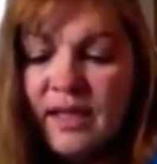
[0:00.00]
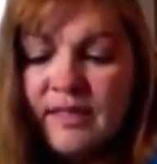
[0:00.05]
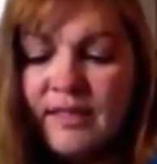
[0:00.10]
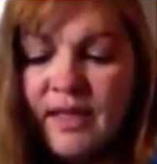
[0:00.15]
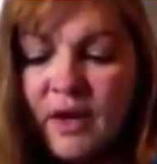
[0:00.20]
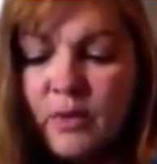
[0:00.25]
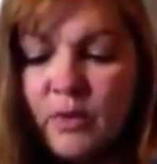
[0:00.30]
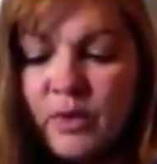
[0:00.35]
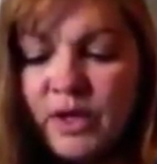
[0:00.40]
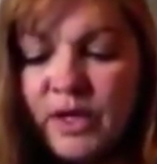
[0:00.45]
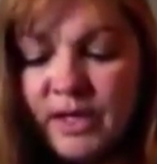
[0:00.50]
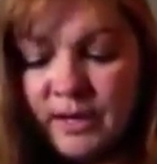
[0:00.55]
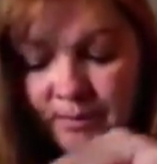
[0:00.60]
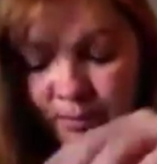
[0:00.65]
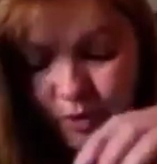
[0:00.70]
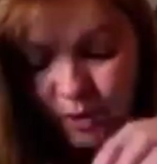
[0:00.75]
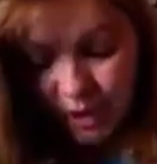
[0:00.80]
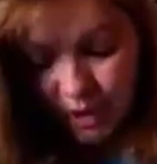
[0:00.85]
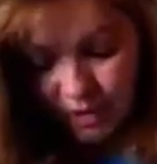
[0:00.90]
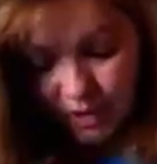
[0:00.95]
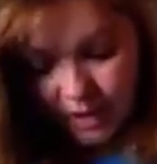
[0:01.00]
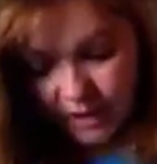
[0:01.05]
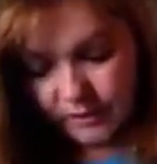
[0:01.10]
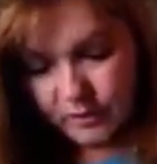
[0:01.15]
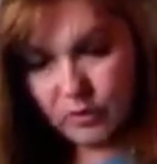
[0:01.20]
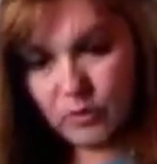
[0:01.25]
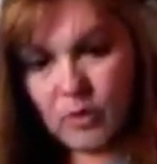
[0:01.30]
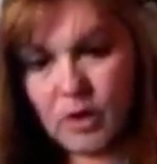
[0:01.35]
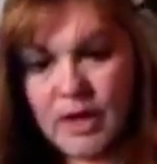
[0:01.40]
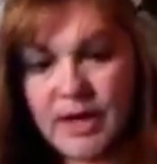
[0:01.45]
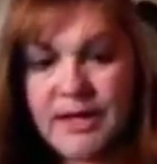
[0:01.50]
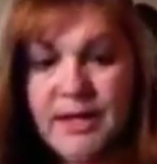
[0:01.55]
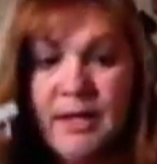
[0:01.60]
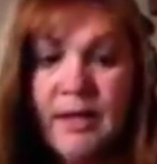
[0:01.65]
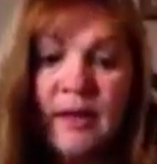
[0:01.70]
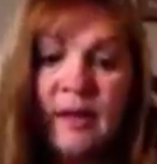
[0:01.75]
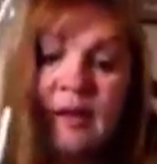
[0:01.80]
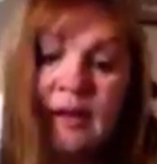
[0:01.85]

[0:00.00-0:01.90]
And then we're going to put our other one